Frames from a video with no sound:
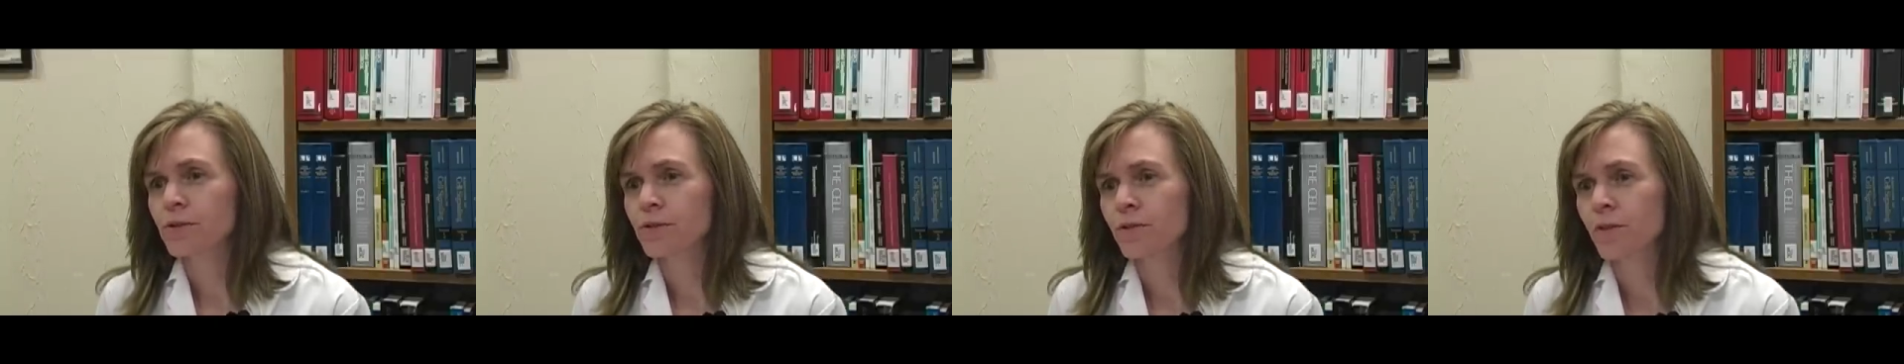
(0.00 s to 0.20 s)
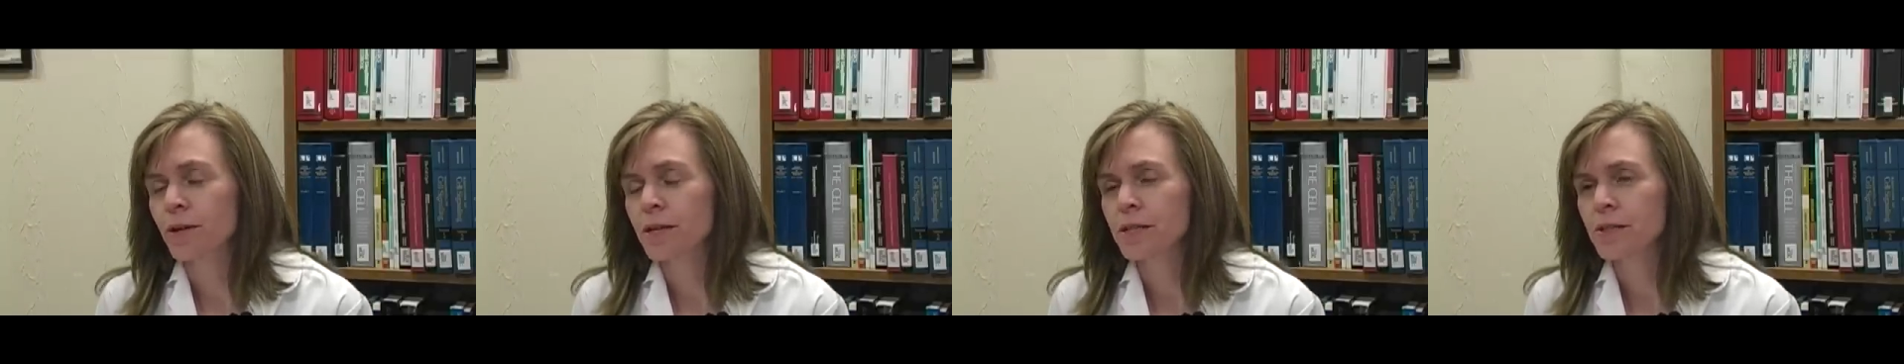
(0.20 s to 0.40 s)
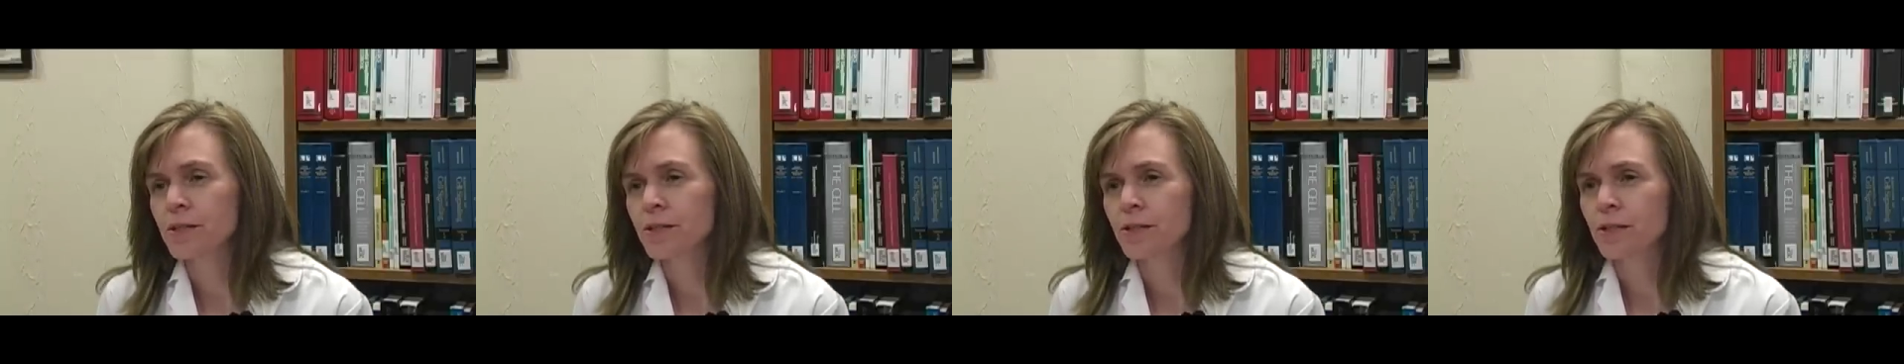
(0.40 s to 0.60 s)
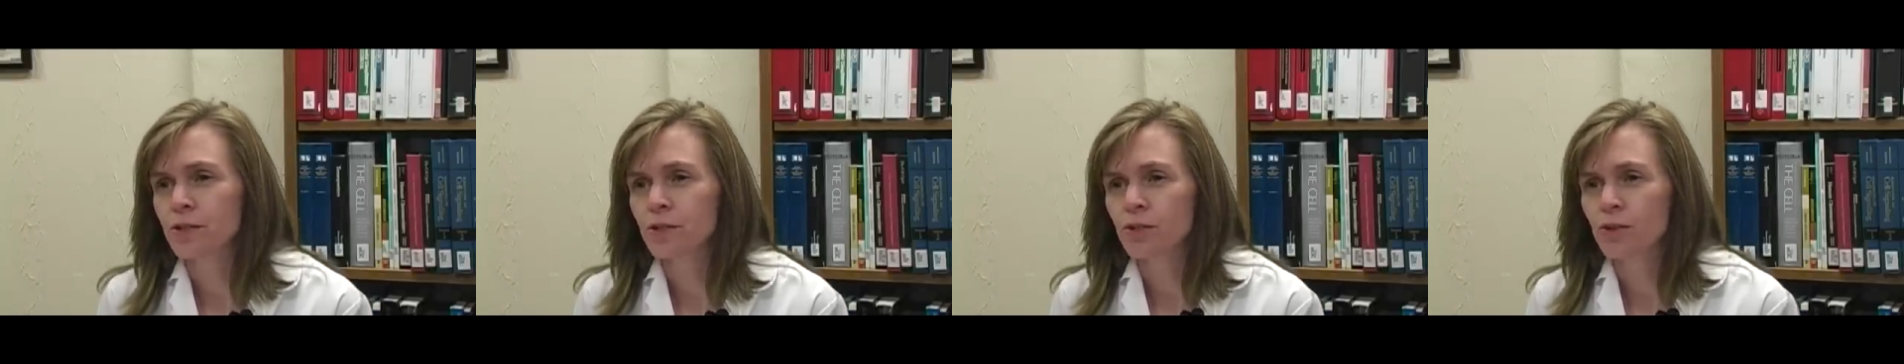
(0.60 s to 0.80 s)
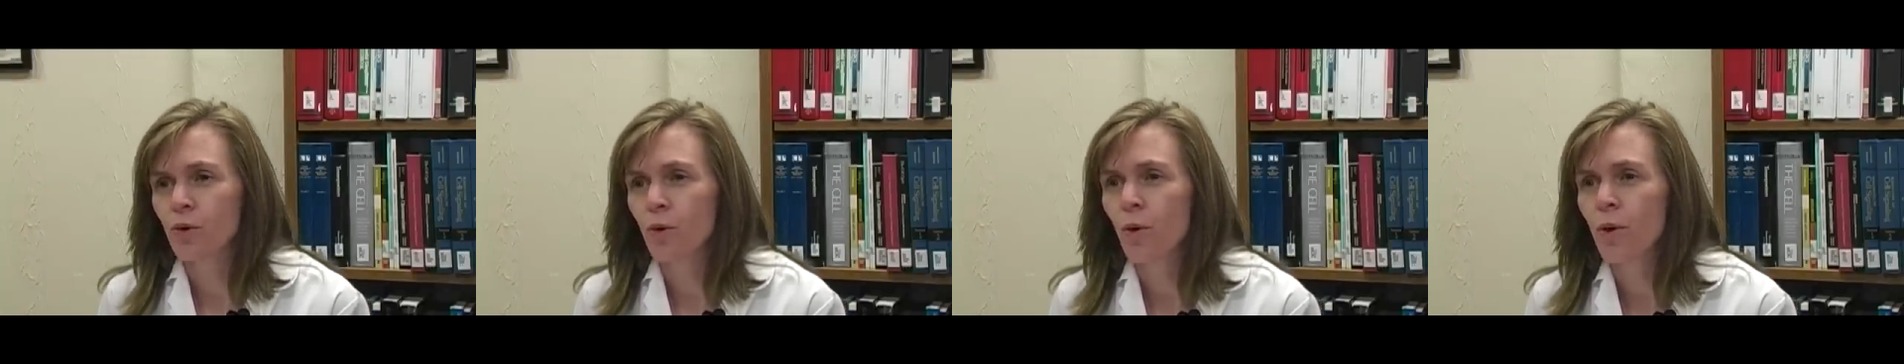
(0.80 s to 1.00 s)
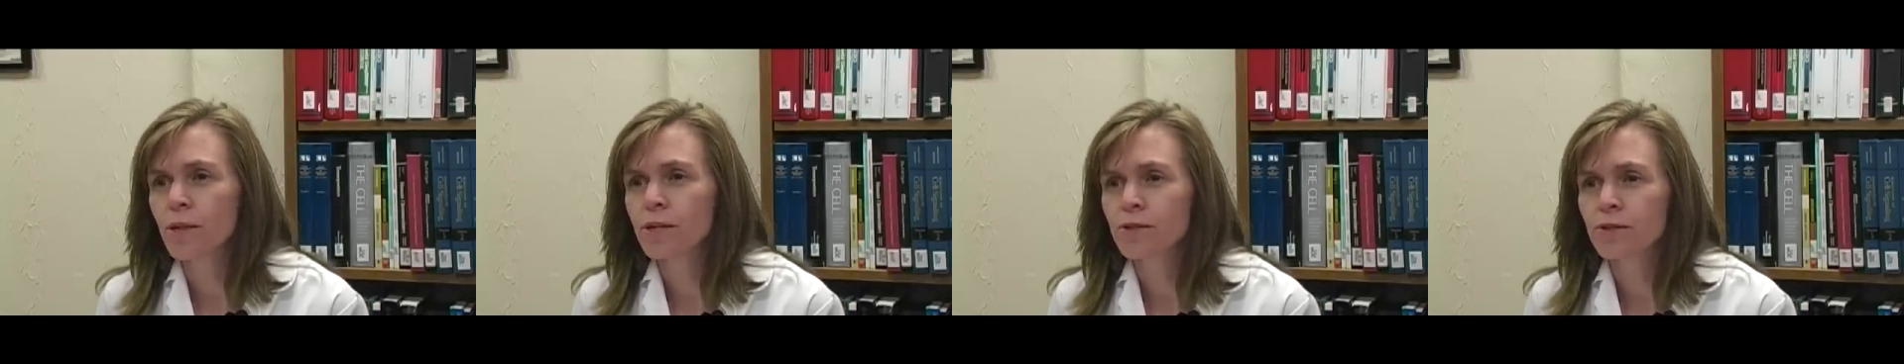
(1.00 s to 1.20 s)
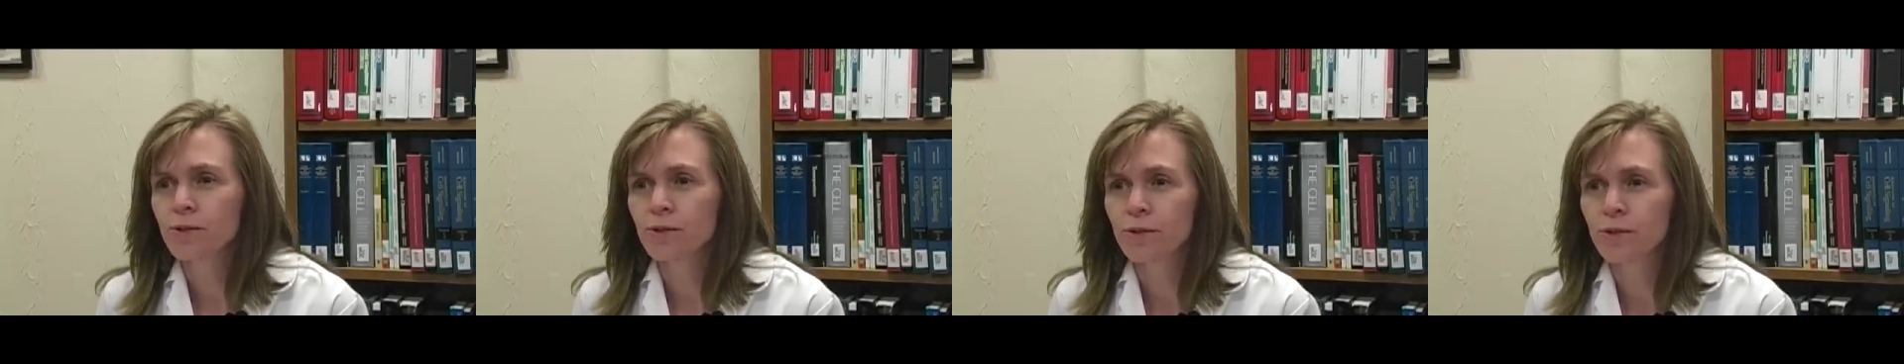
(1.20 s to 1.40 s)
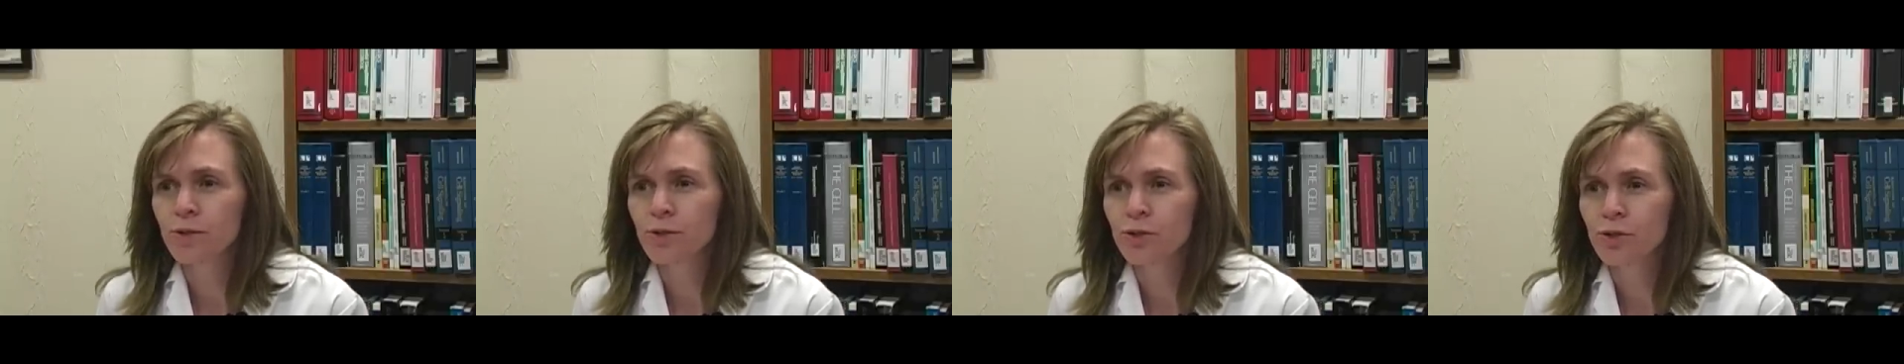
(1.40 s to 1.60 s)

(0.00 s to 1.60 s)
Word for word: For instance, oysters,